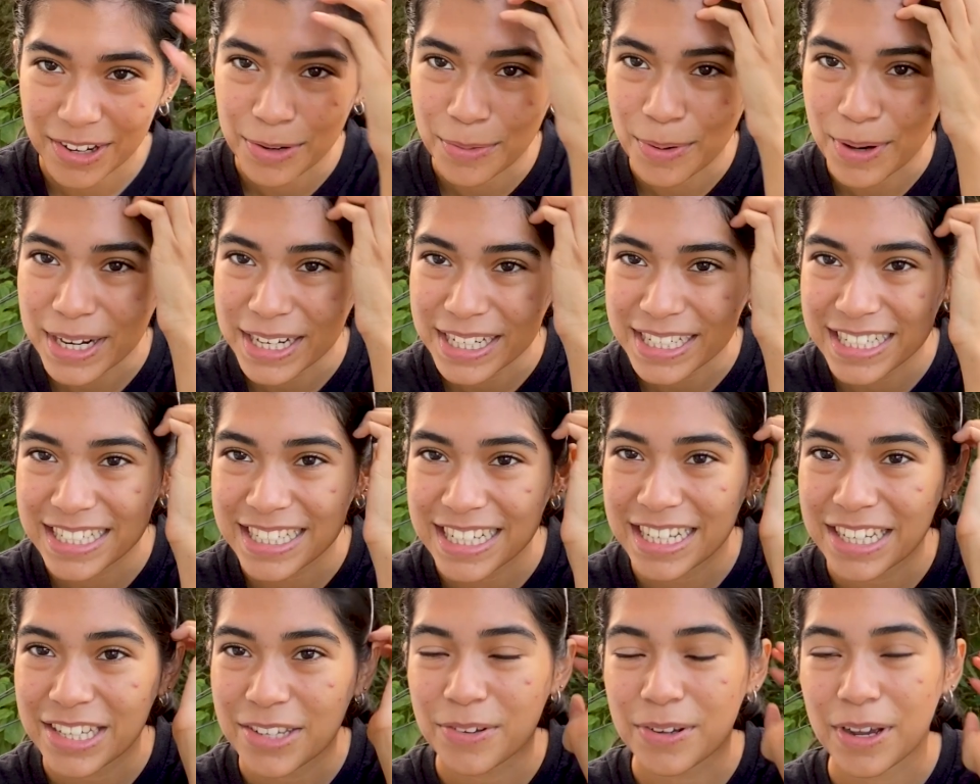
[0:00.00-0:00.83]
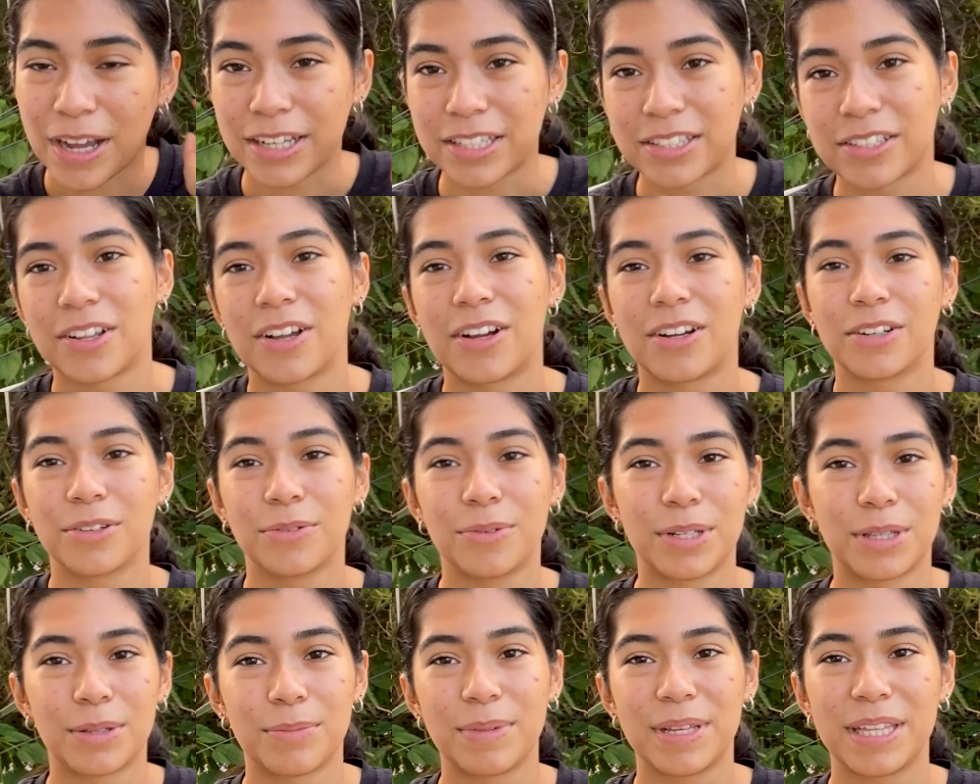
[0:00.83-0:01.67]
I wanted to take you guys along
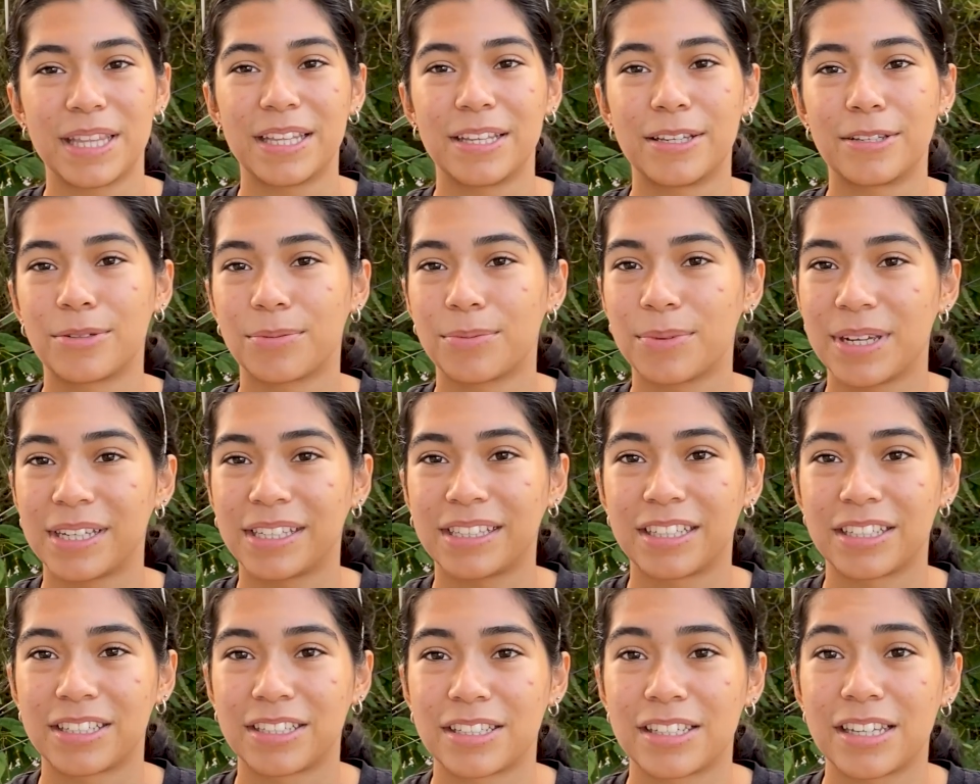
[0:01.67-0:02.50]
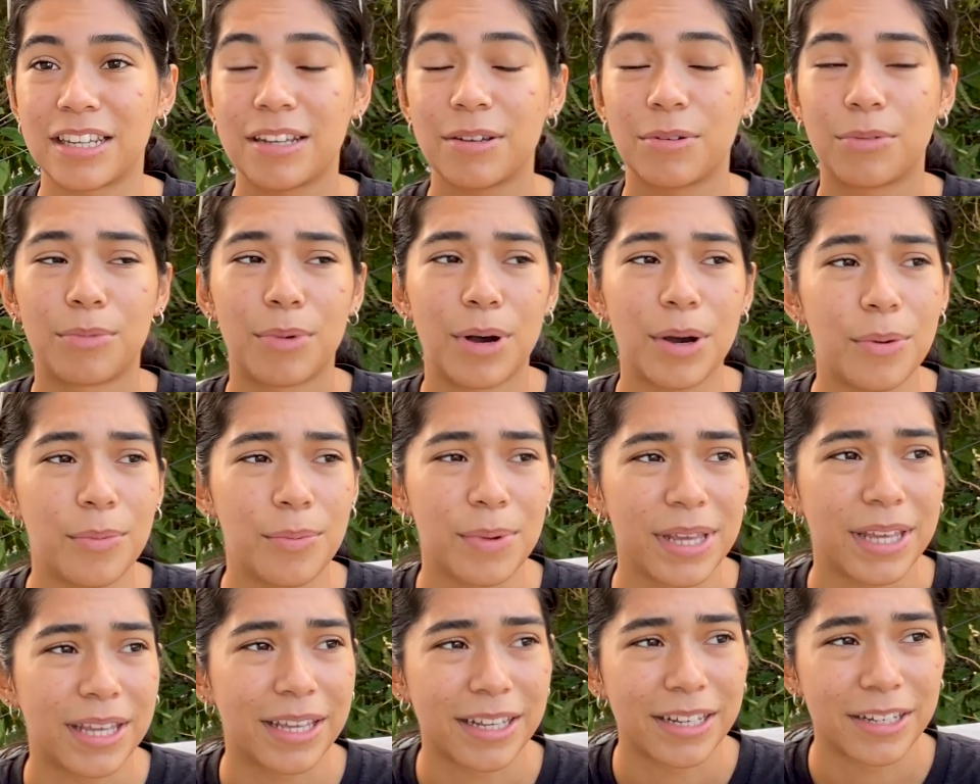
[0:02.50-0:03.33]
with me this week to see what
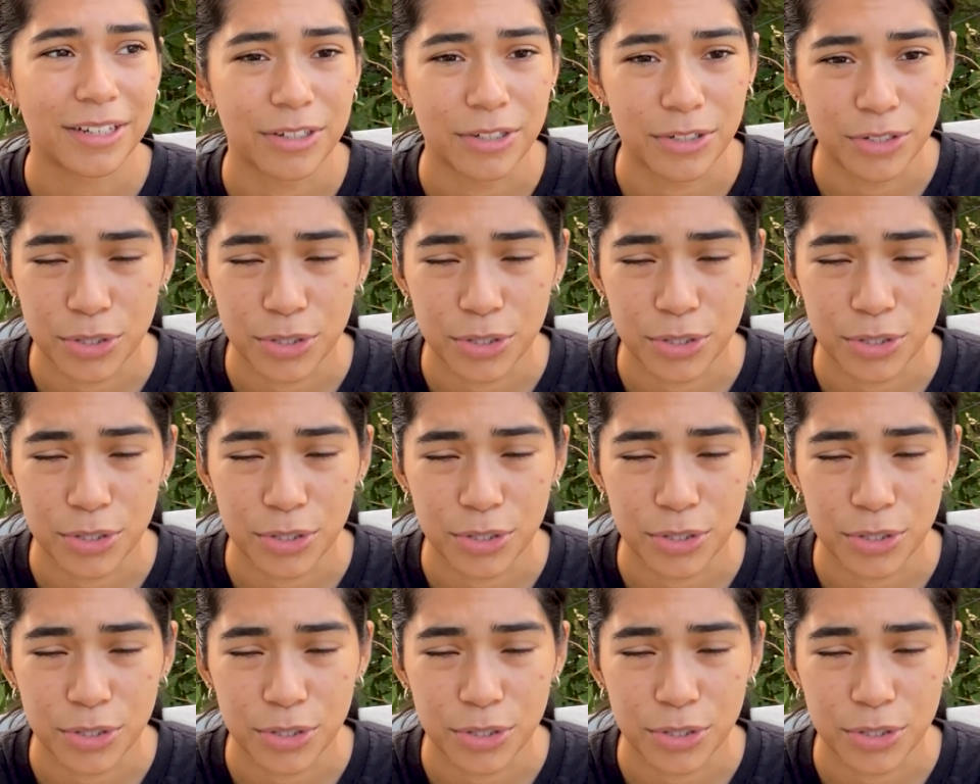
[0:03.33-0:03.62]
we can